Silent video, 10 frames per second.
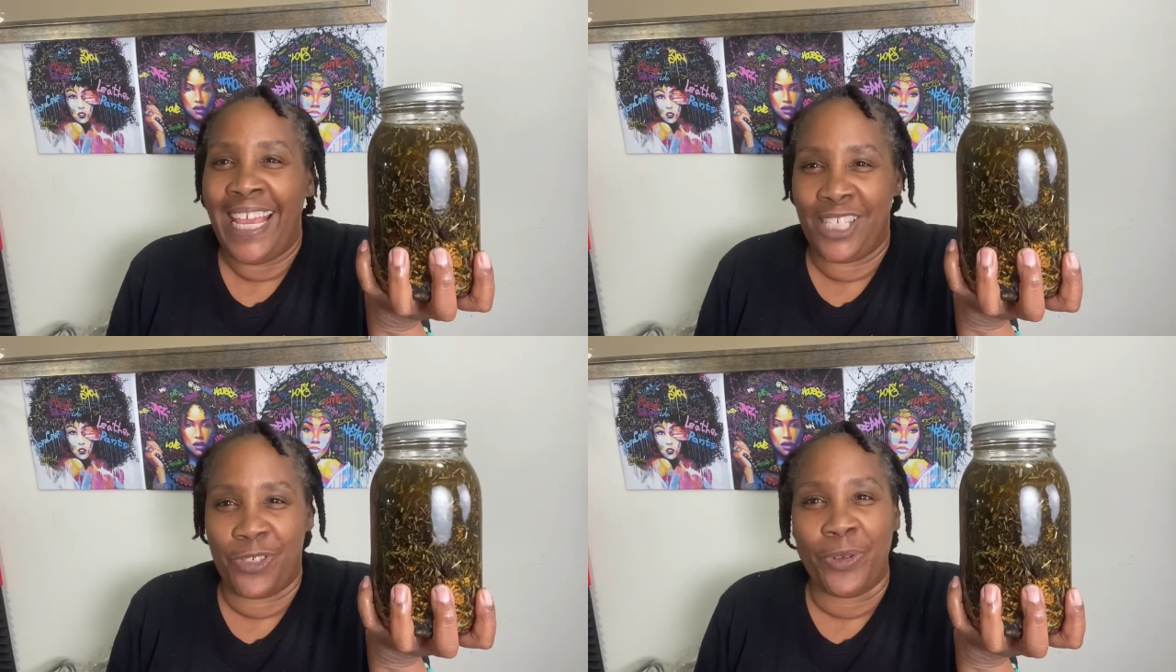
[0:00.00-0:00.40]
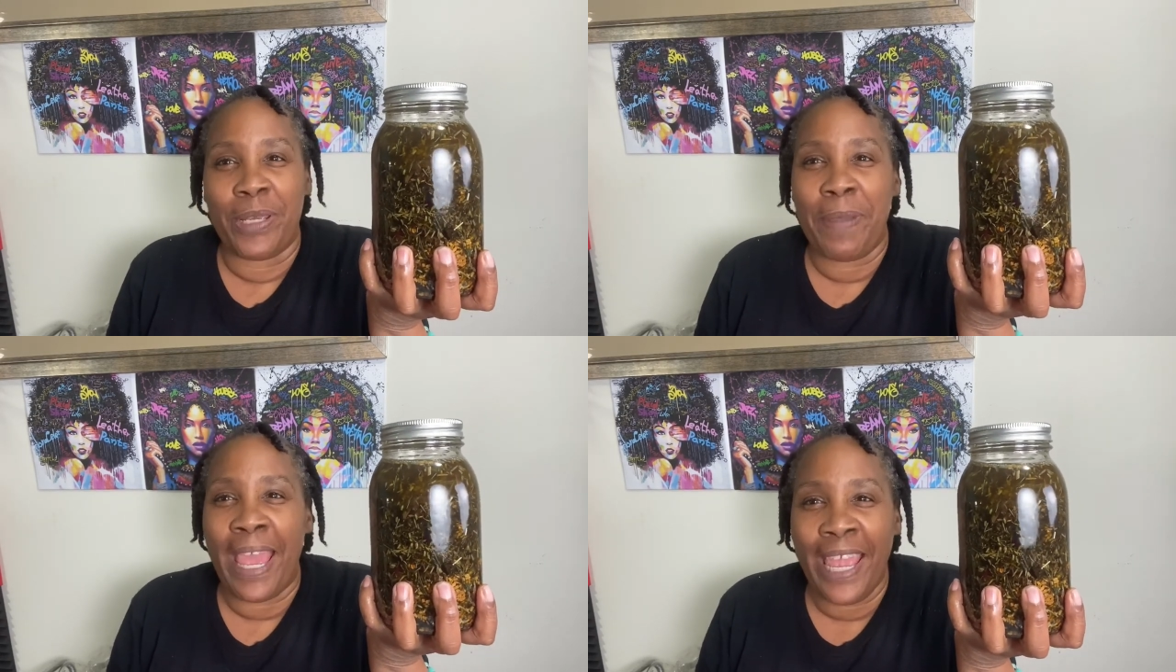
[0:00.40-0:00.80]

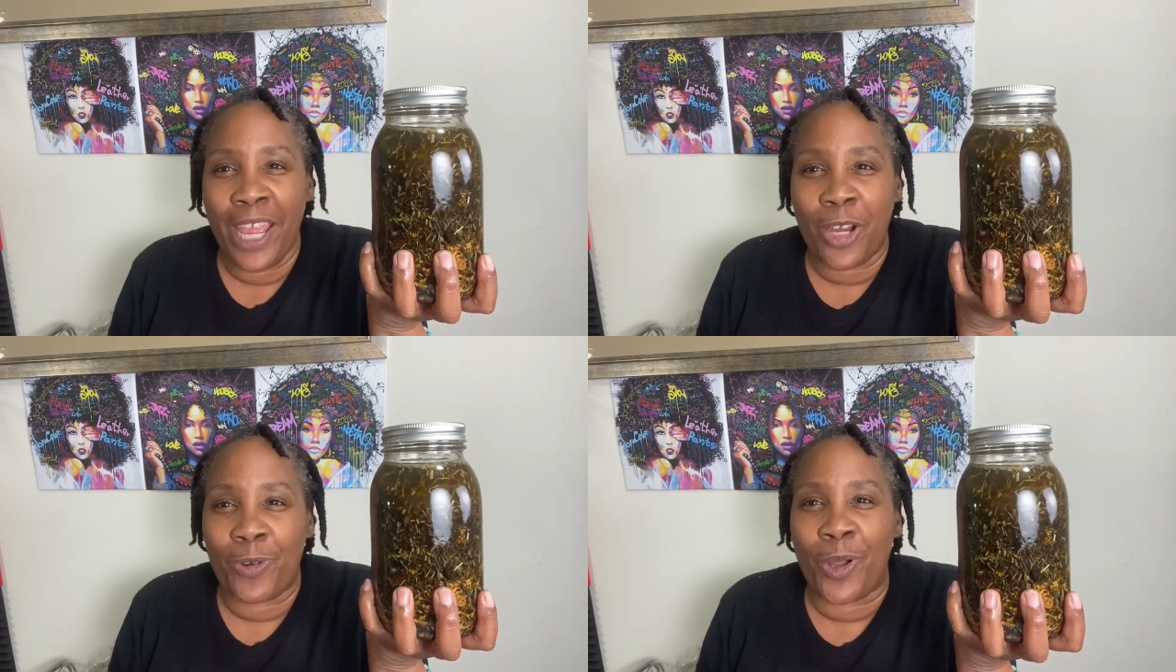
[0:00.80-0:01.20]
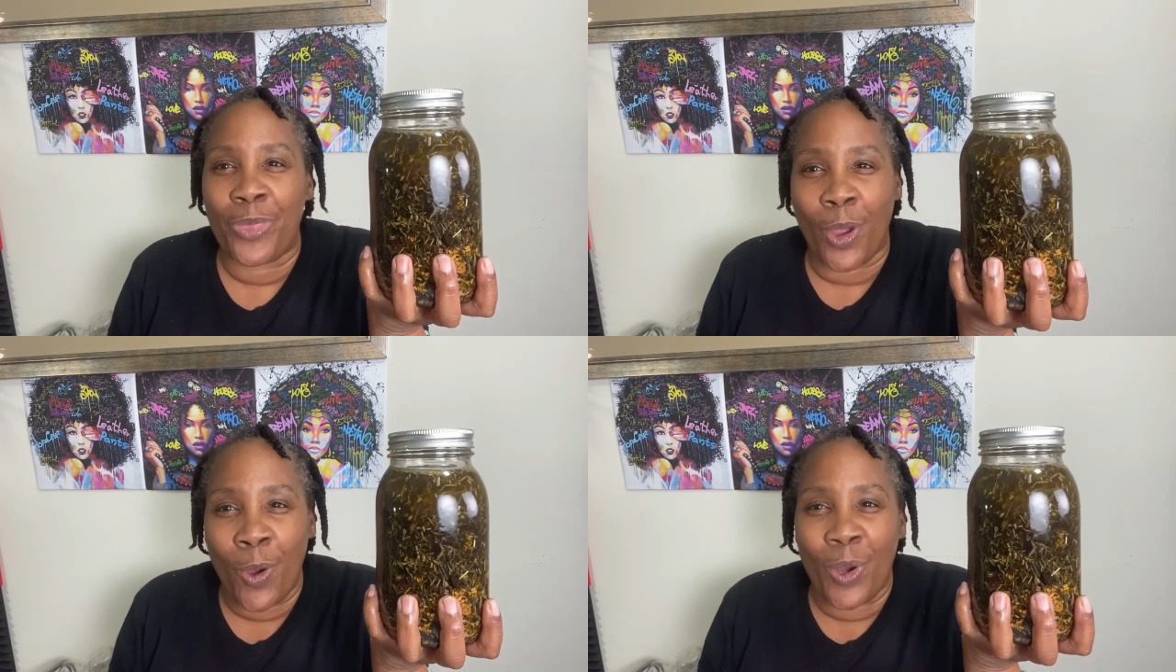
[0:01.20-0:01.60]
extreme hair
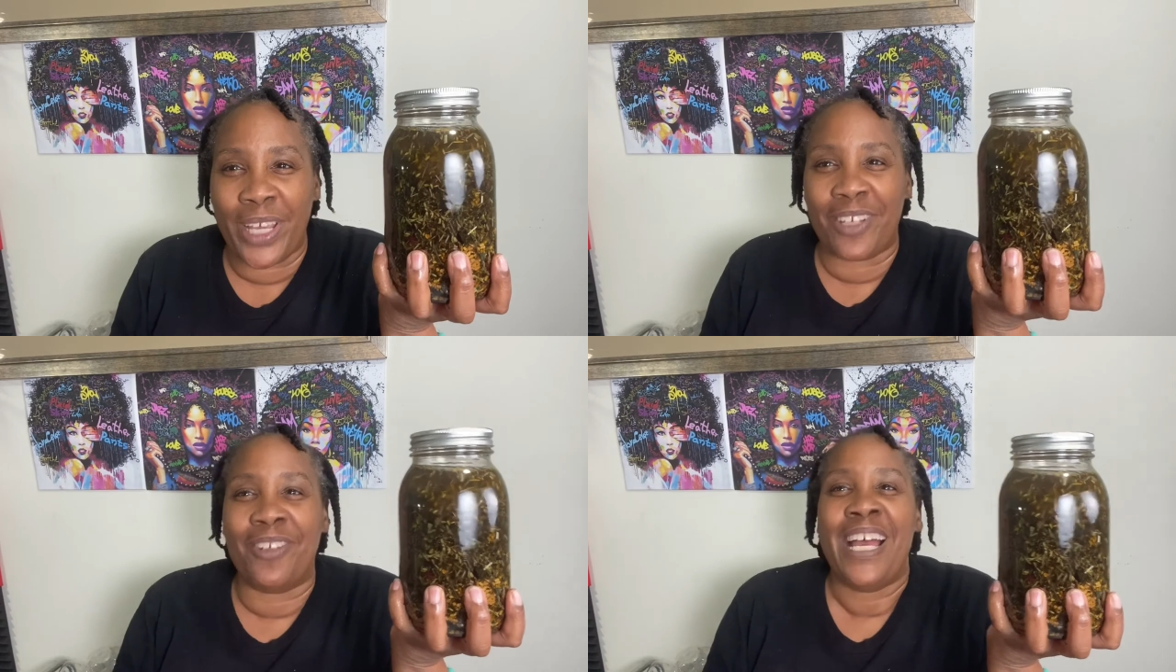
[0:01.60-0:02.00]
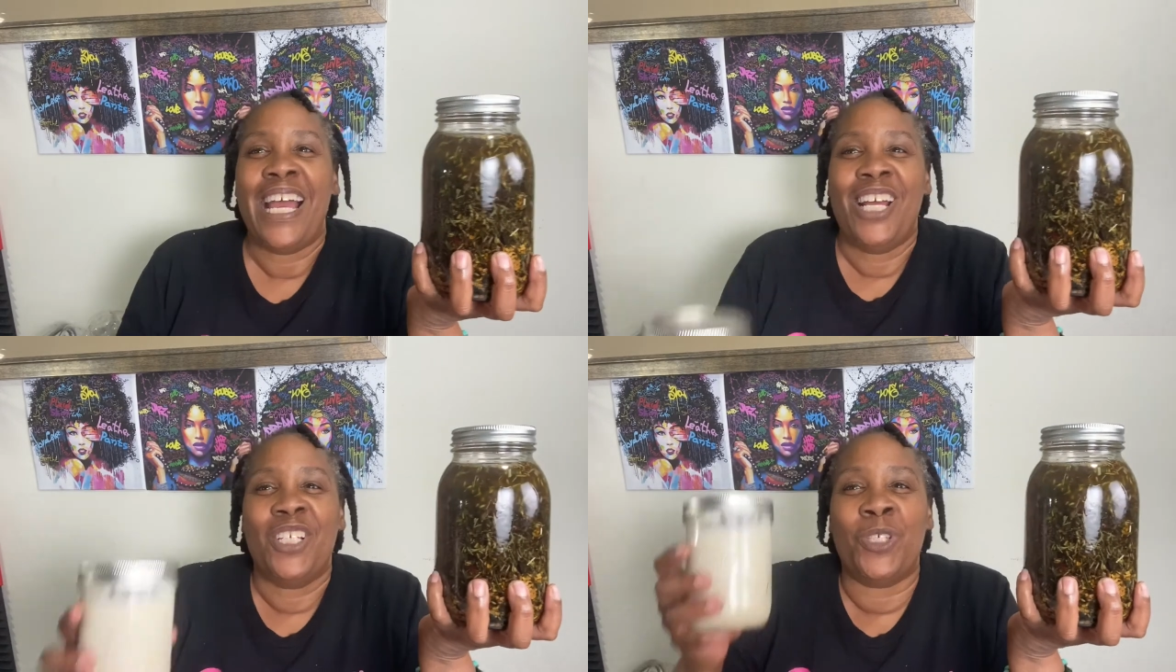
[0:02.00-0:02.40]
growth oil
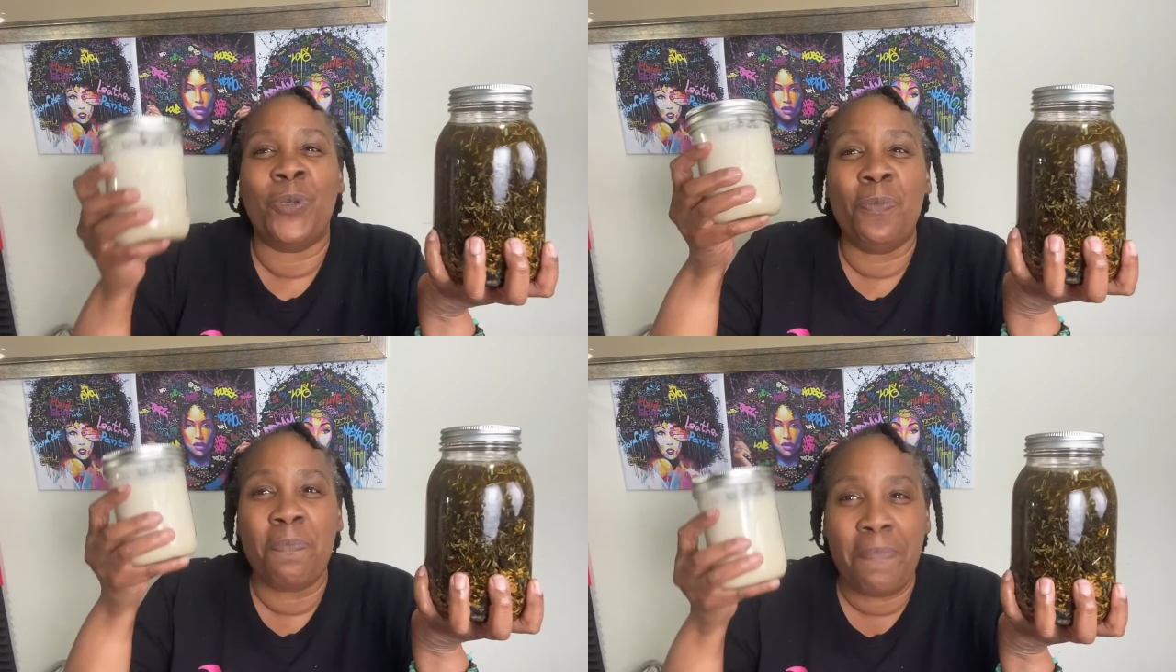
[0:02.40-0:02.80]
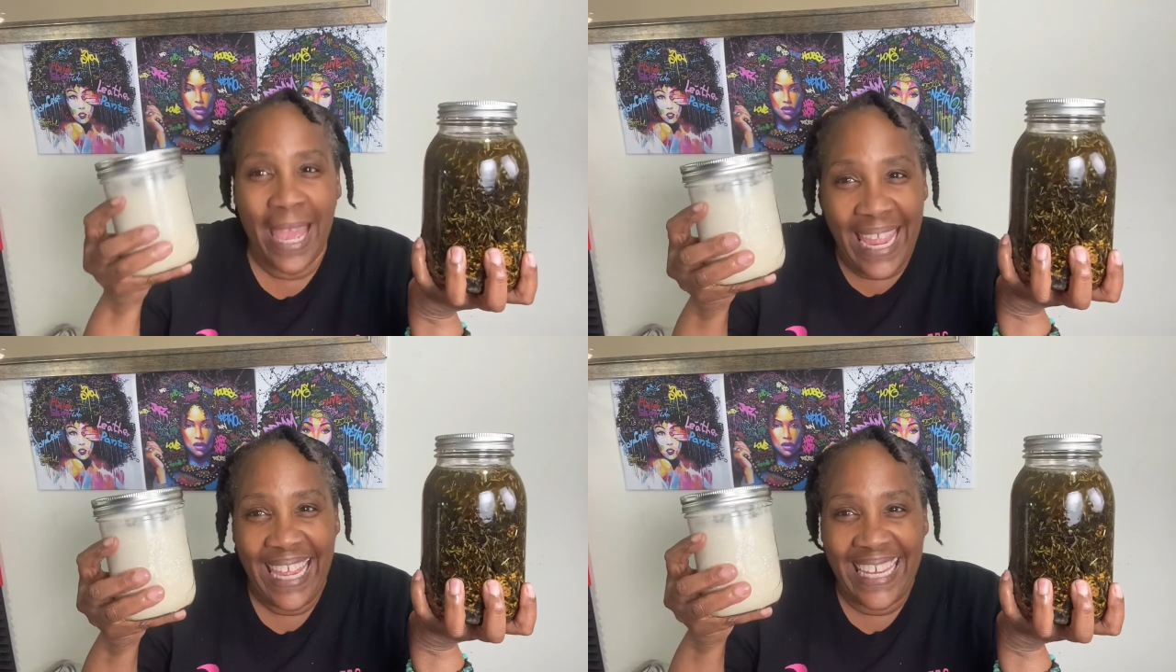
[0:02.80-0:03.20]
to
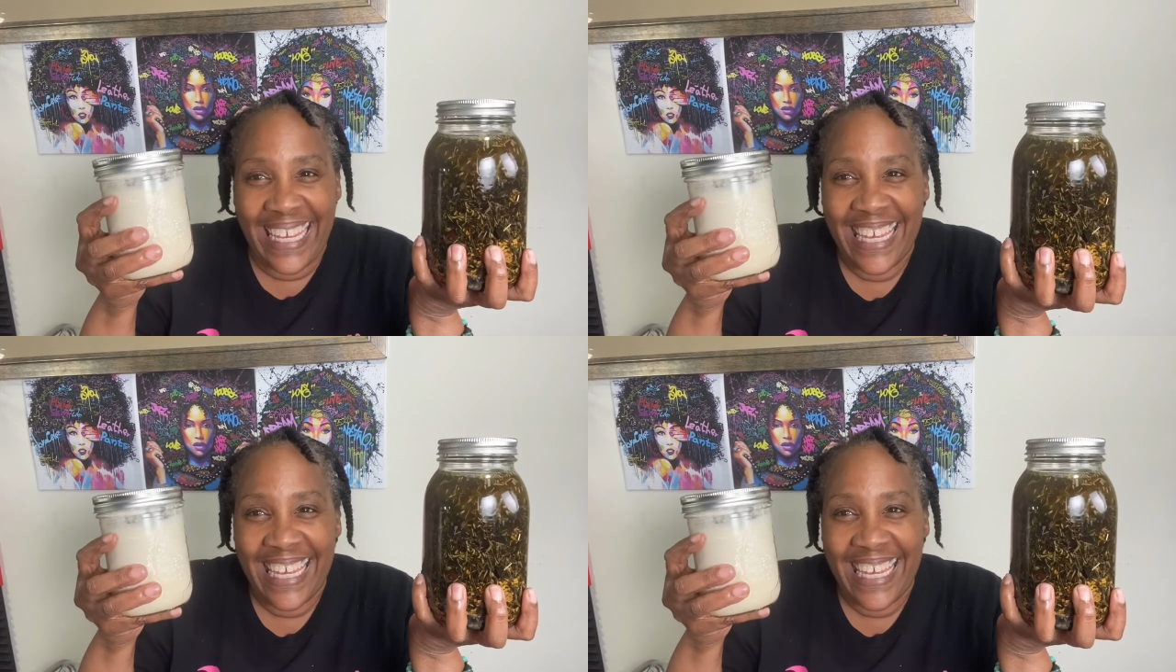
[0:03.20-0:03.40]
make